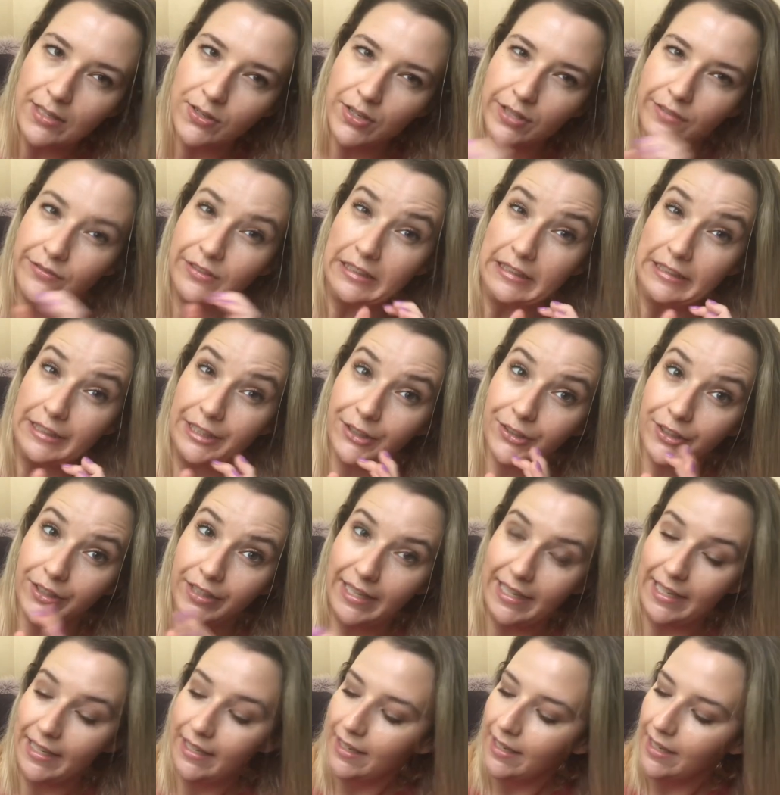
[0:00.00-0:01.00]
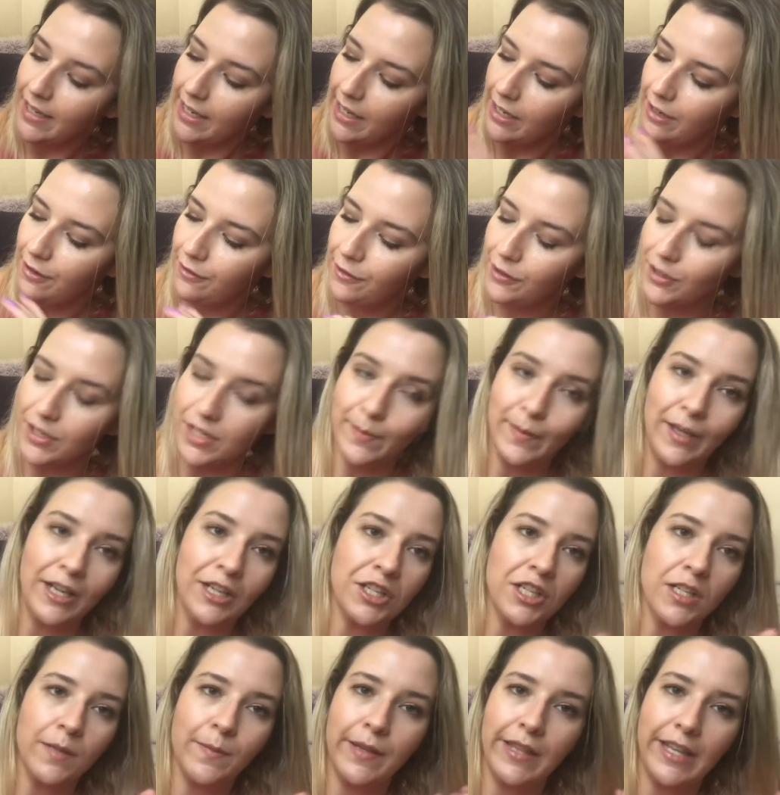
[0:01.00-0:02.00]
sort of glittery infused
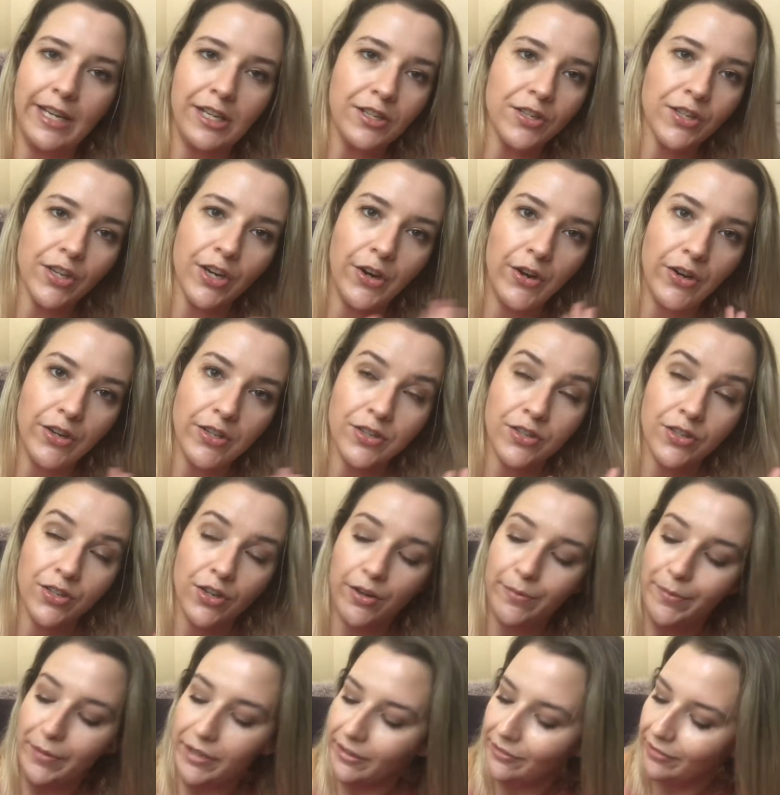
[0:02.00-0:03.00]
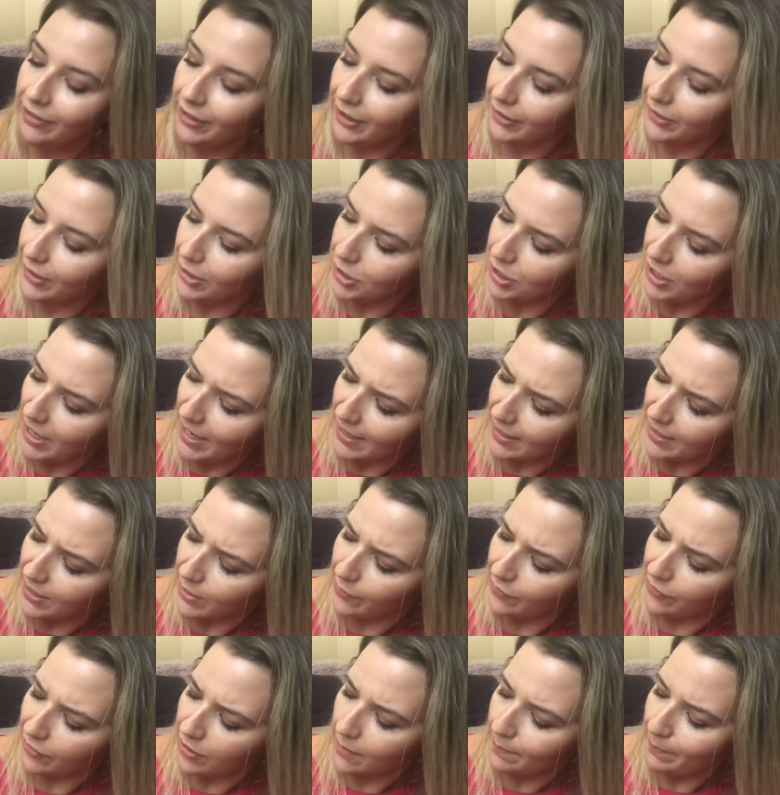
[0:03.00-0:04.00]
blushes, but they just go so beautifully on the cheek.
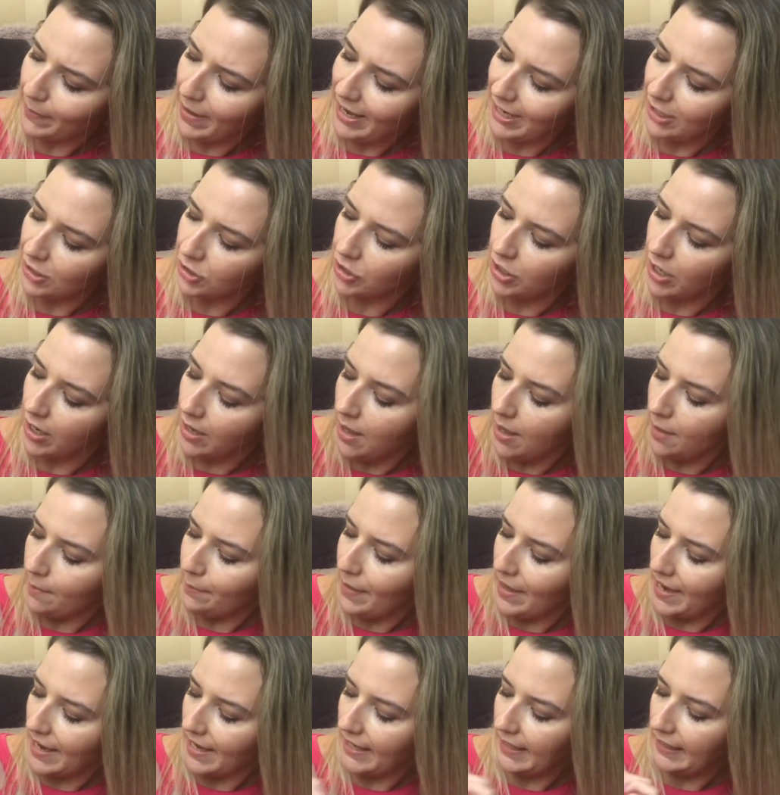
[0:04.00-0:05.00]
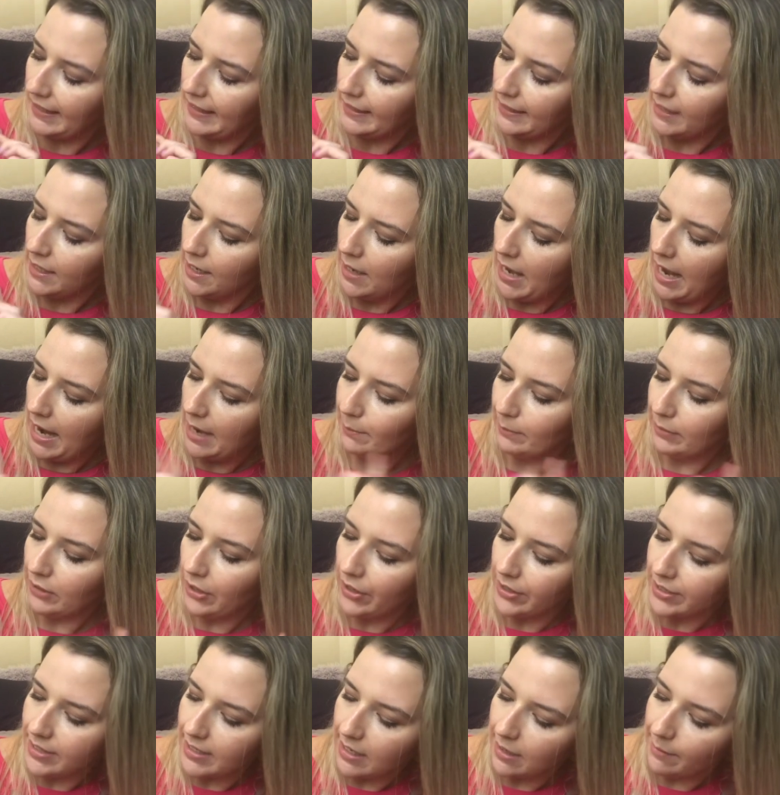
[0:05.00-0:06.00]
So we've got peach, peony, and
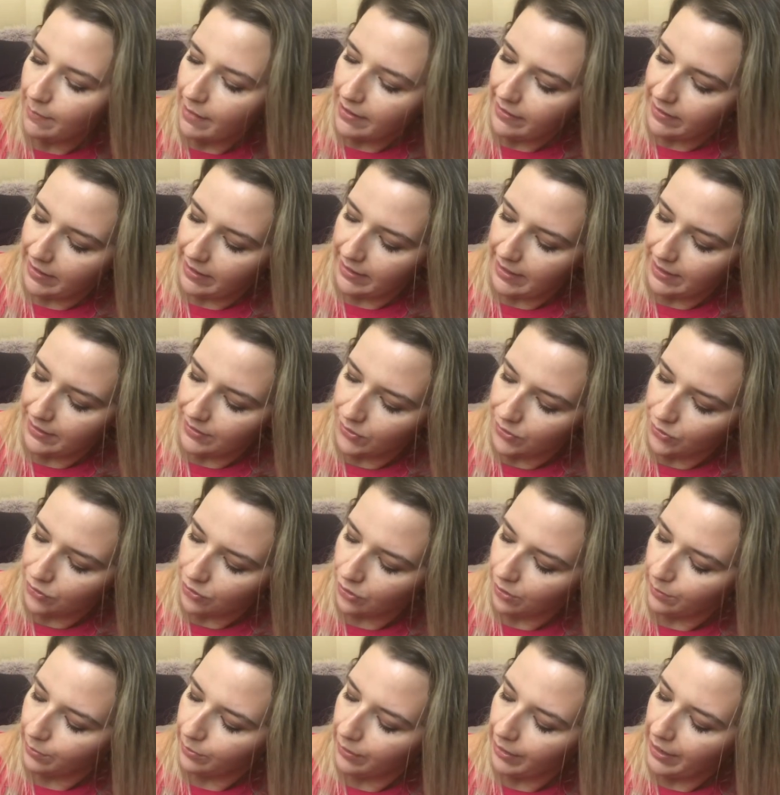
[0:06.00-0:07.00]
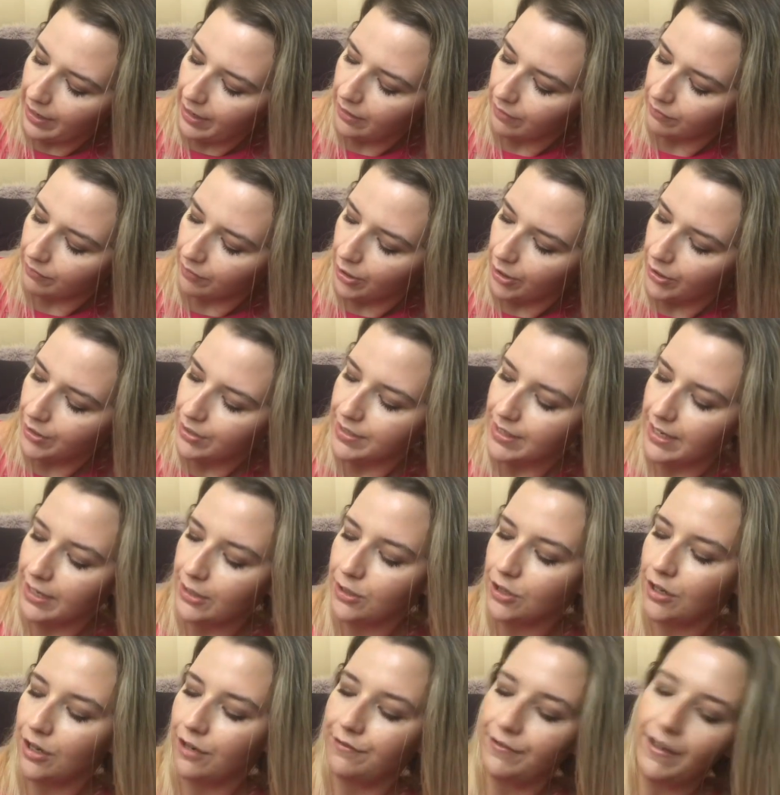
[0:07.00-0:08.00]
blossom, and then there's strawberry, rose,
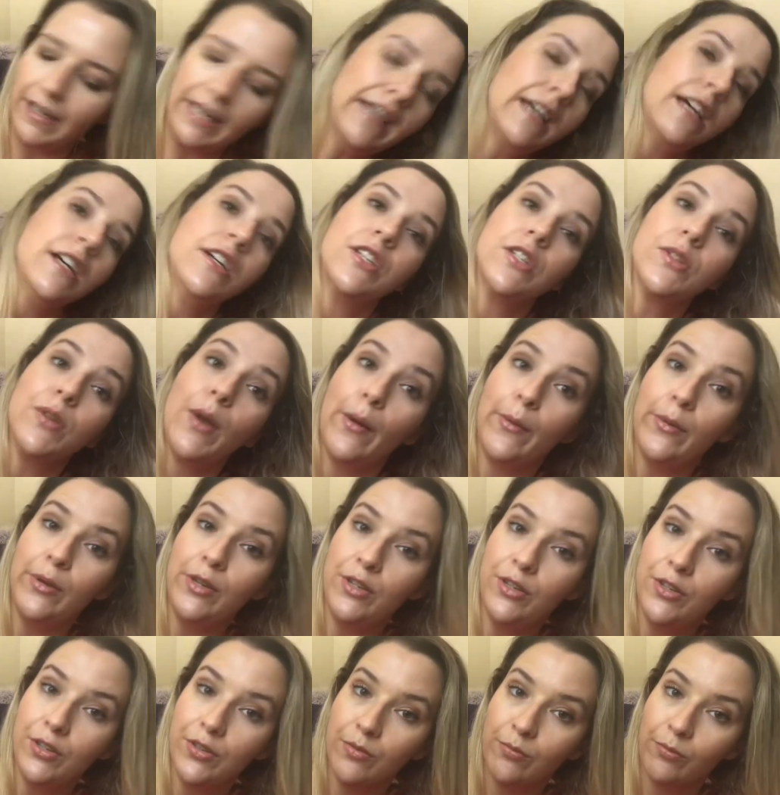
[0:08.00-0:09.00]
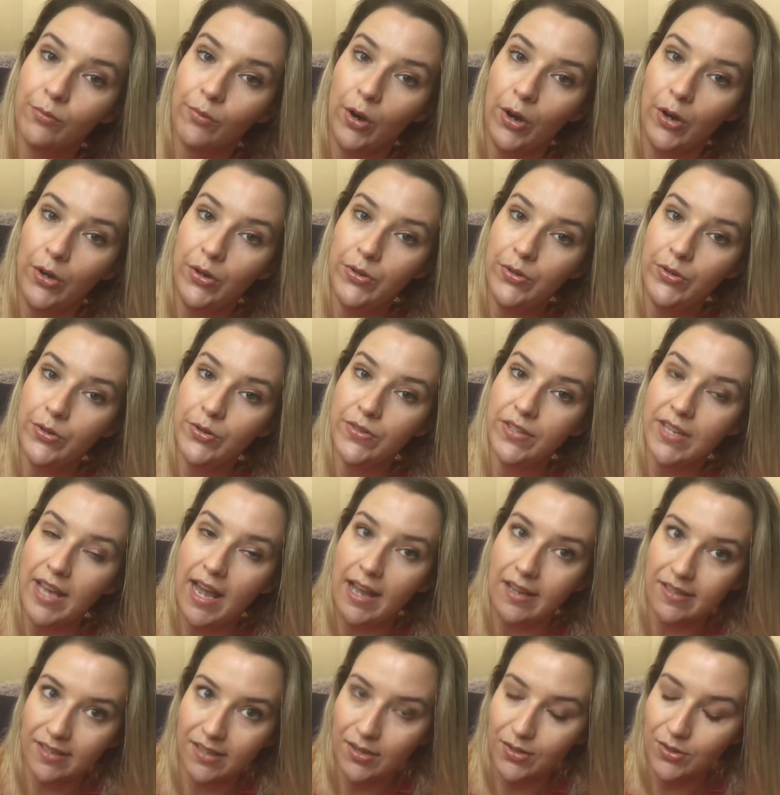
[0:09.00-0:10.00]
and toffee. So I would use rose
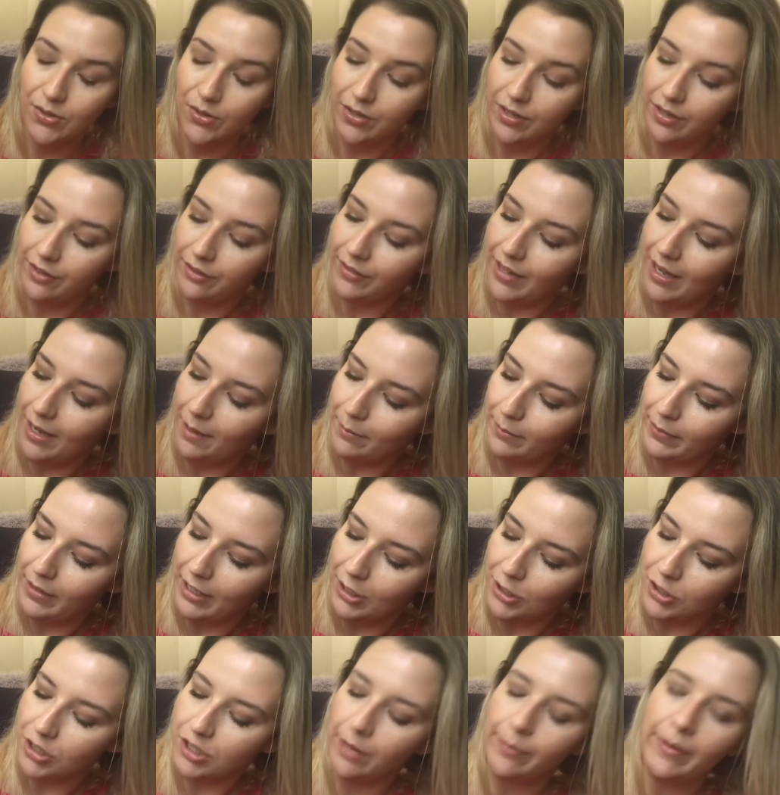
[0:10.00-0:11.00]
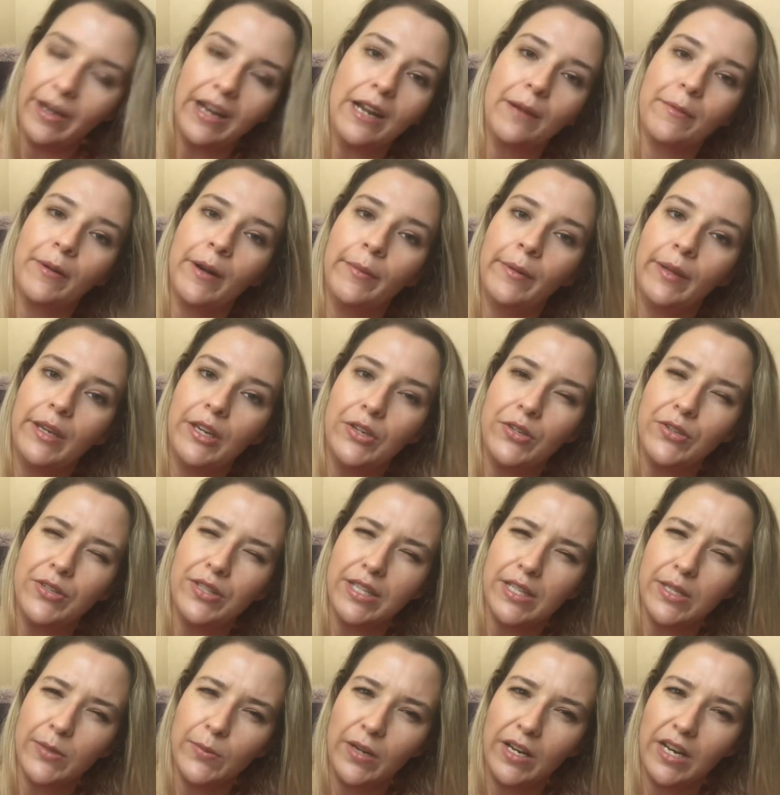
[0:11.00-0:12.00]
as a sort of blush topper, and I probably use
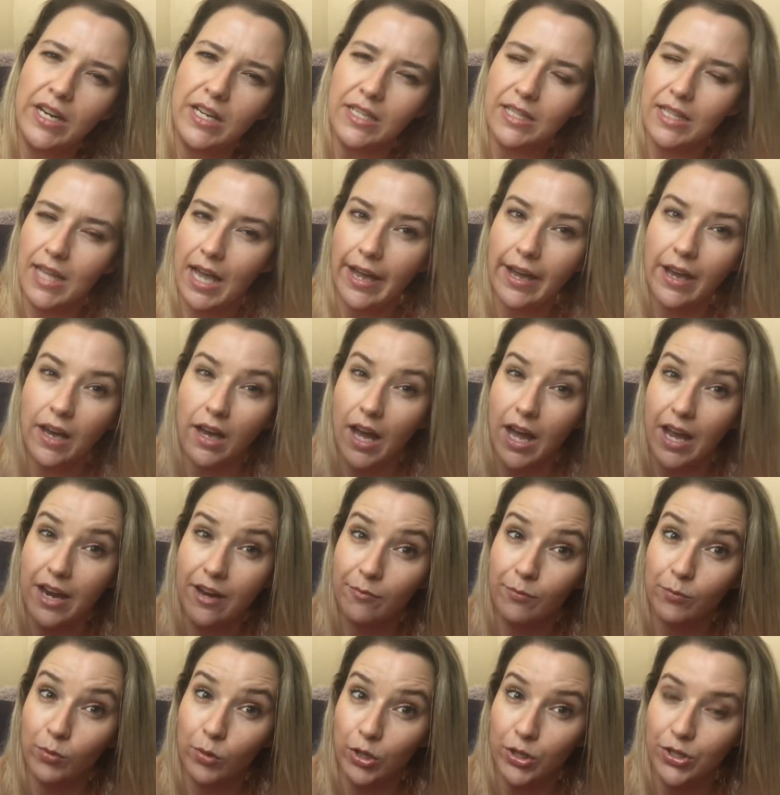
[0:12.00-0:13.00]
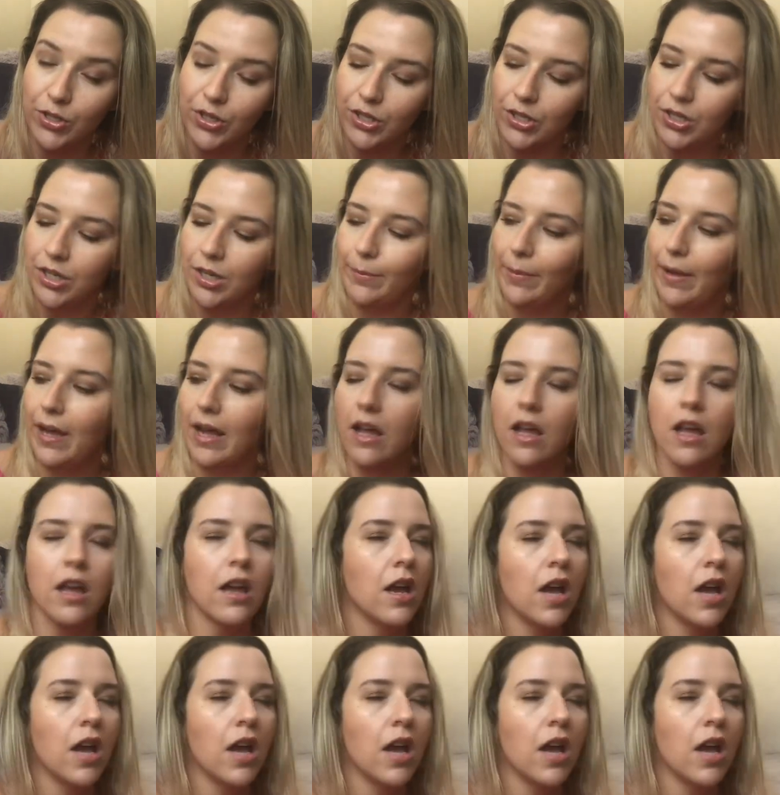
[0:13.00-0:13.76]
this one as like a kind of bronzer topper.